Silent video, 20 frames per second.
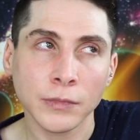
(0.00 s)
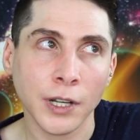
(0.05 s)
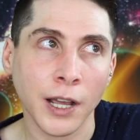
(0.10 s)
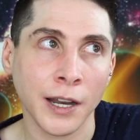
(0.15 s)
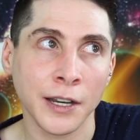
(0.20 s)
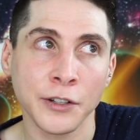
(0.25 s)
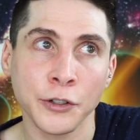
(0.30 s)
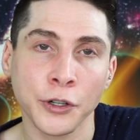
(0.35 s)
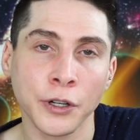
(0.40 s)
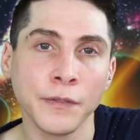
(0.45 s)

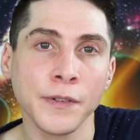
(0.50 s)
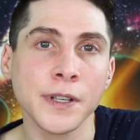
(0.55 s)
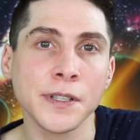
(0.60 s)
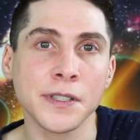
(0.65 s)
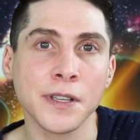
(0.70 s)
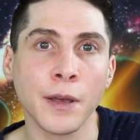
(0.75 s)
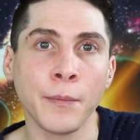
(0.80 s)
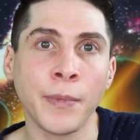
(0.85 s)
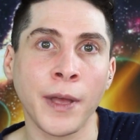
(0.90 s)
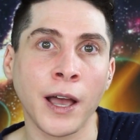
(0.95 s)
kind of
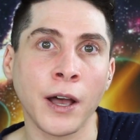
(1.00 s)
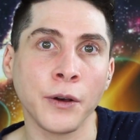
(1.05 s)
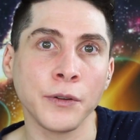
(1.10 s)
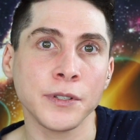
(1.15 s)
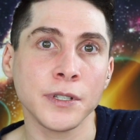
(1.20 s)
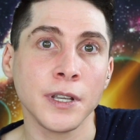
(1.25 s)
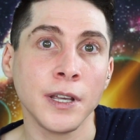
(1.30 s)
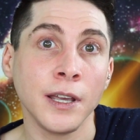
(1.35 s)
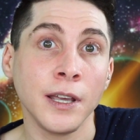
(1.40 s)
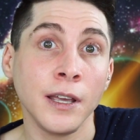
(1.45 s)
nervous
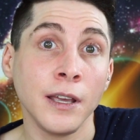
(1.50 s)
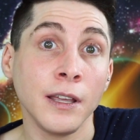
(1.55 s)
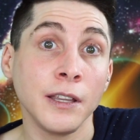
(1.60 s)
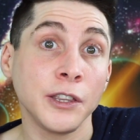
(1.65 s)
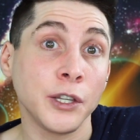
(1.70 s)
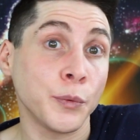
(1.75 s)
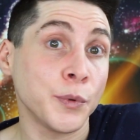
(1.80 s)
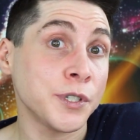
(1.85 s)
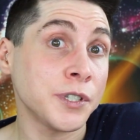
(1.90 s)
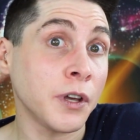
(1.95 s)
about
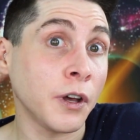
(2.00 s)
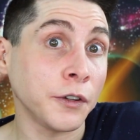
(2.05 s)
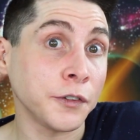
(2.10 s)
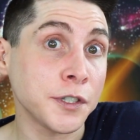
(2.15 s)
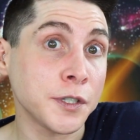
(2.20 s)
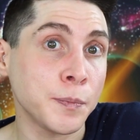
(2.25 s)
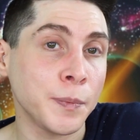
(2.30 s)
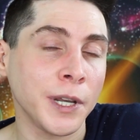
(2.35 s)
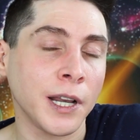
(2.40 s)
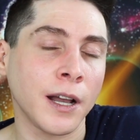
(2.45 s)
the
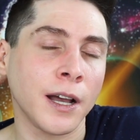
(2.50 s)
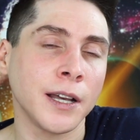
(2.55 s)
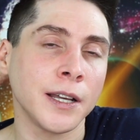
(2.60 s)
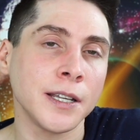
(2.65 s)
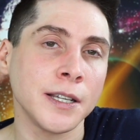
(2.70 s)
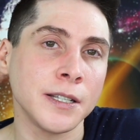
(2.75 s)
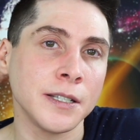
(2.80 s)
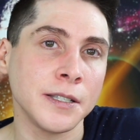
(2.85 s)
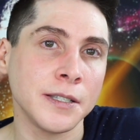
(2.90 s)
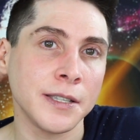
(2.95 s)
results,
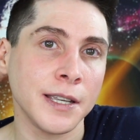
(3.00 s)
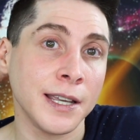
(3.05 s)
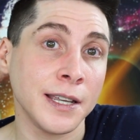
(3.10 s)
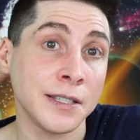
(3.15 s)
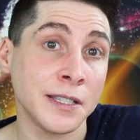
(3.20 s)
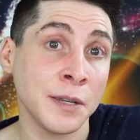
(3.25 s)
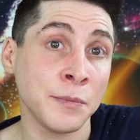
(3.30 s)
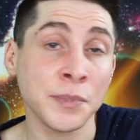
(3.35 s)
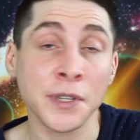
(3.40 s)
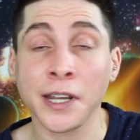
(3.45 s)
because
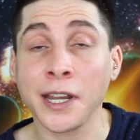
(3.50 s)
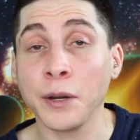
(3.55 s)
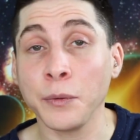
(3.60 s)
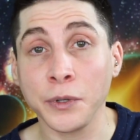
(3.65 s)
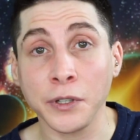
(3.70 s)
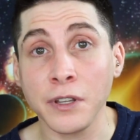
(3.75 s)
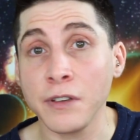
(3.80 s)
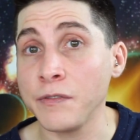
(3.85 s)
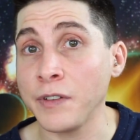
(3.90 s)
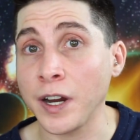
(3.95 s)
it seems like it
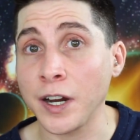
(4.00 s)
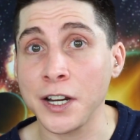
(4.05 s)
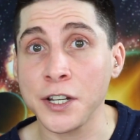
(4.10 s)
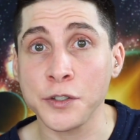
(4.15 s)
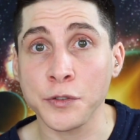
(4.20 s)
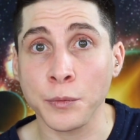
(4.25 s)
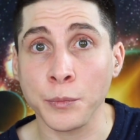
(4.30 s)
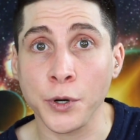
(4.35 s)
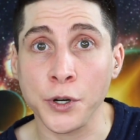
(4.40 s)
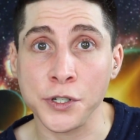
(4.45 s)
really
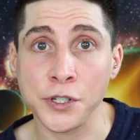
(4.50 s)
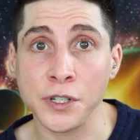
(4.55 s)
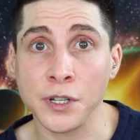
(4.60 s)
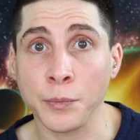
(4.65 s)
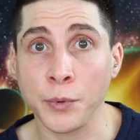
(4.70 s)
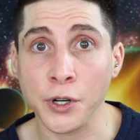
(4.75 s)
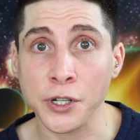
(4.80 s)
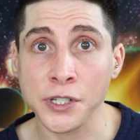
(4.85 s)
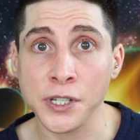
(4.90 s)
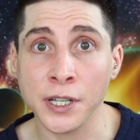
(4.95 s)
varies from person
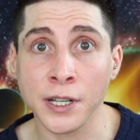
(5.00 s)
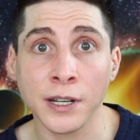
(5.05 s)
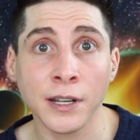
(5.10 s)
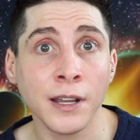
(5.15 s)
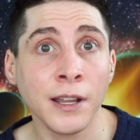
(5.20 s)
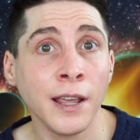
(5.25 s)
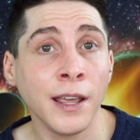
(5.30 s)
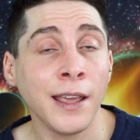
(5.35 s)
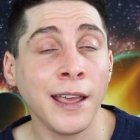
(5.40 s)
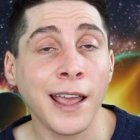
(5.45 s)
to
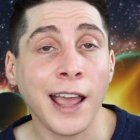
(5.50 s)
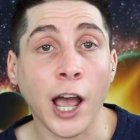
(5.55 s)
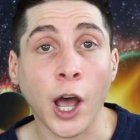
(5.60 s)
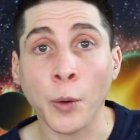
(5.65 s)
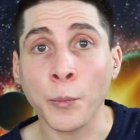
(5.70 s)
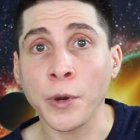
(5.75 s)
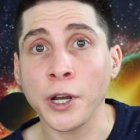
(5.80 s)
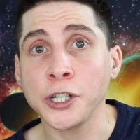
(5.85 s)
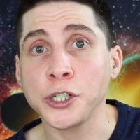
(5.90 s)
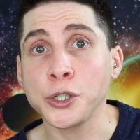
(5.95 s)
person
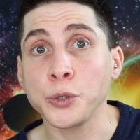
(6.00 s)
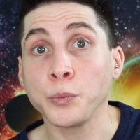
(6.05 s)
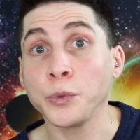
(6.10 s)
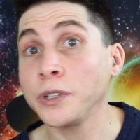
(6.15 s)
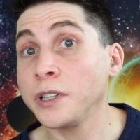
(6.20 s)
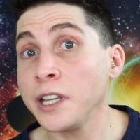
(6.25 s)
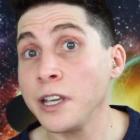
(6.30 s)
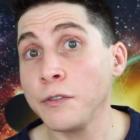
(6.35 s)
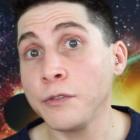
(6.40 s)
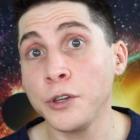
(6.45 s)
how much
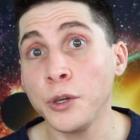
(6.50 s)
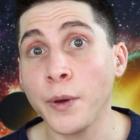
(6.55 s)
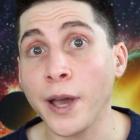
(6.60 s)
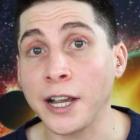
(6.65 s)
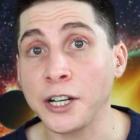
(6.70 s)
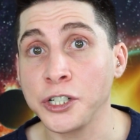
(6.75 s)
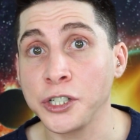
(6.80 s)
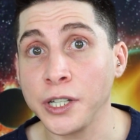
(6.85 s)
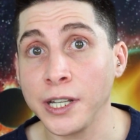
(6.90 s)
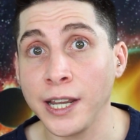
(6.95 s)
relief you
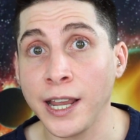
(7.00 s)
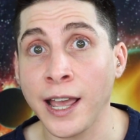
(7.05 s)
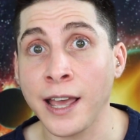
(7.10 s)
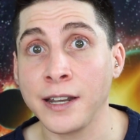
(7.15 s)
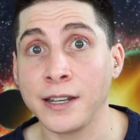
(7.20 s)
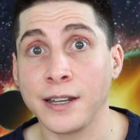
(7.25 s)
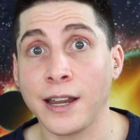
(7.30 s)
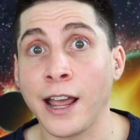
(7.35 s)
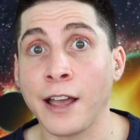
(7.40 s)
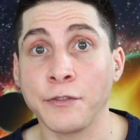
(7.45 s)
actually
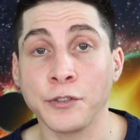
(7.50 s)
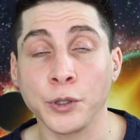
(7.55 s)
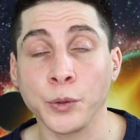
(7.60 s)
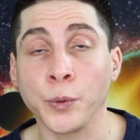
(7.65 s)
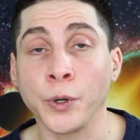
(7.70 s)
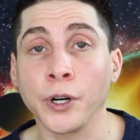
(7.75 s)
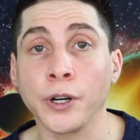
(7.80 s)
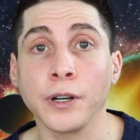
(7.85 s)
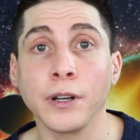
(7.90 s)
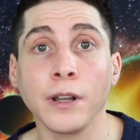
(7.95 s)
get
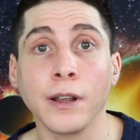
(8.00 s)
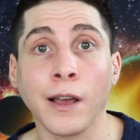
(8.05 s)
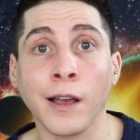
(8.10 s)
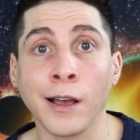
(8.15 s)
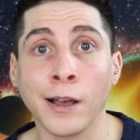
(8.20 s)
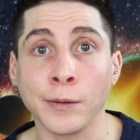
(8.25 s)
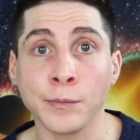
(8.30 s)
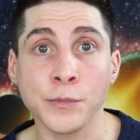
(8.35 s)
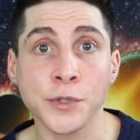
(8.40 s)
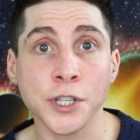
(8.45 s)
afterward.
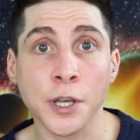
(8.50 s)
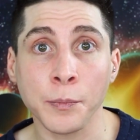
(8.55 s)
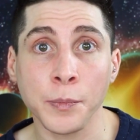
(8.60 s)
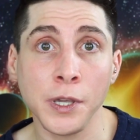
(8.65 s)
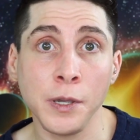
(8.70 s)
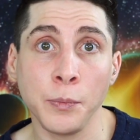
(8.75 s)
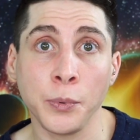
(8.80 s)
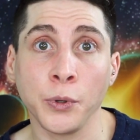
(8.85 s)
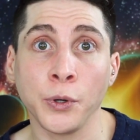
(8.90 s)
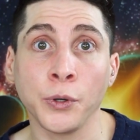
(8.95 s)
Some
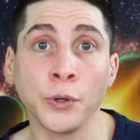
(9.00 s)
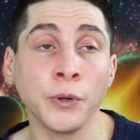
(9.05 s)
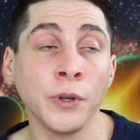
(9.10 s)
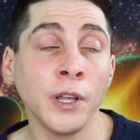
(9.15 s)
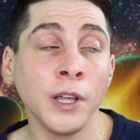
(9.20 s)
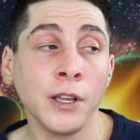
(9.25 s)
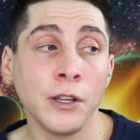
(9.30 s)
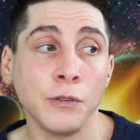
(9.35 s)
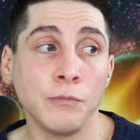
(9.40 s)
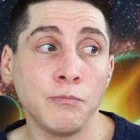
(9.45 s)
people